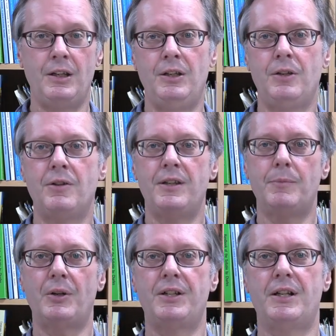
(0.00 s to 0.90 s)
You could then
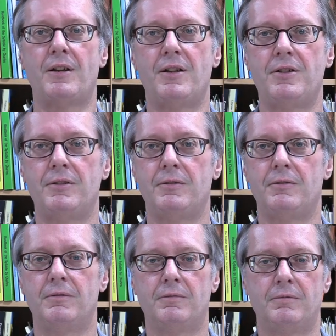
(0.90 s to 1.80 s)
branch out
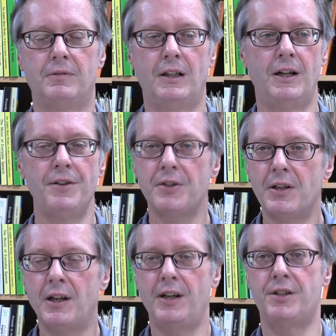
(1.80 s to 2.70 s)
into other
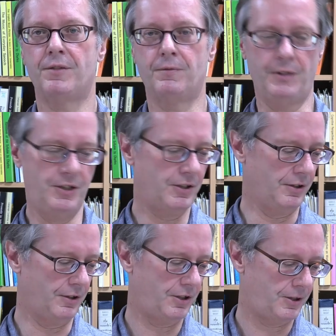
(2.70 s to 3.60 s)
kinds of
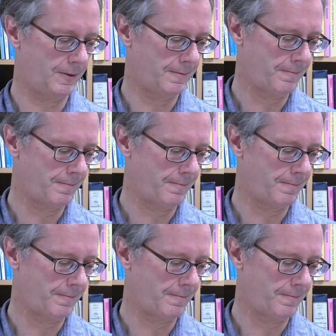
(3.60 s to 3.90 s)
research.